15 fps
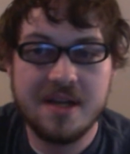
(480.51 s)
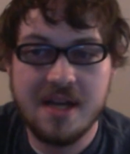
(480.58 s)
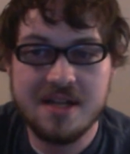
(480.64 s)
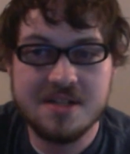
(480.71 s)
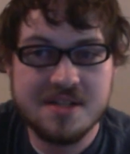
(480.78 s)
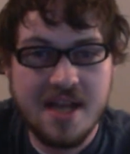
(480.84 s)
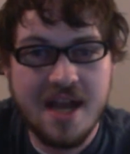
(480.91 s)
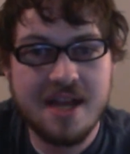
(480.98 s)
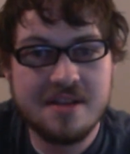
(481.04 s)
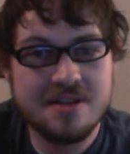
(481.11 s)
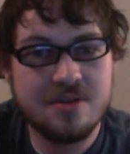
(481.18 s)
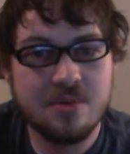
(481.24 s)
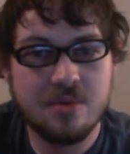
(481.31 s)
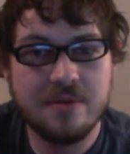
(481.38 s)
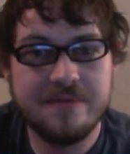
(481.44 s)
I just had to
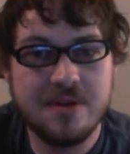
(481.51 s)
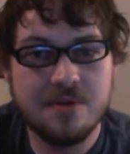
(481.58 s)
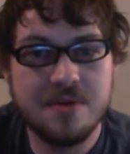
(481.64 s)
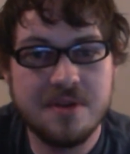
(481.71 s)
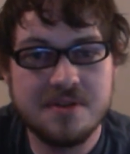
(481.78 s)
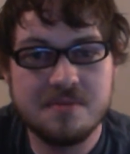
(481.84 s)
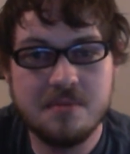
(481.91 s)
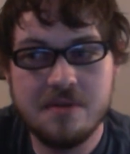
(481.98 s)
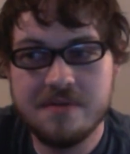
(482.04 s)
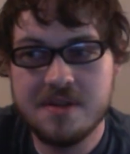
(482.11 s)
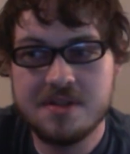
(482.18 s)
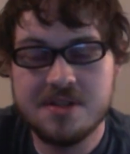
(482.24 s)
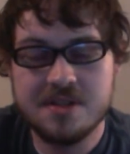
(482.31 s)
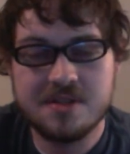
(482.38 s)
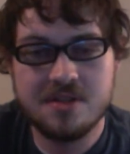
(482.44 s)
do a review of this movie.
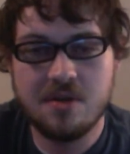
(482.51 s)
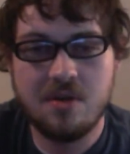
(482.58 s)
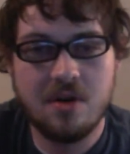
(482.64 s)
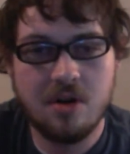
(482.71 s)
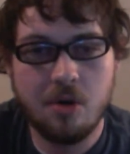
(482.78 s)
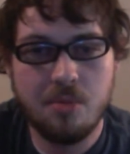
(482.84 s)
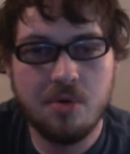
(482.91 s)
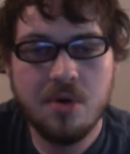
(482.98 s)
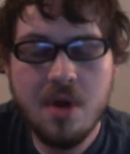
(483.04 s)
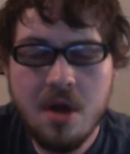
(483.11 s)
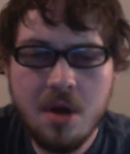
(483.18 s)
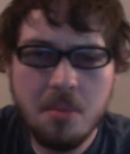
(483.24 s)
It's just so horrible.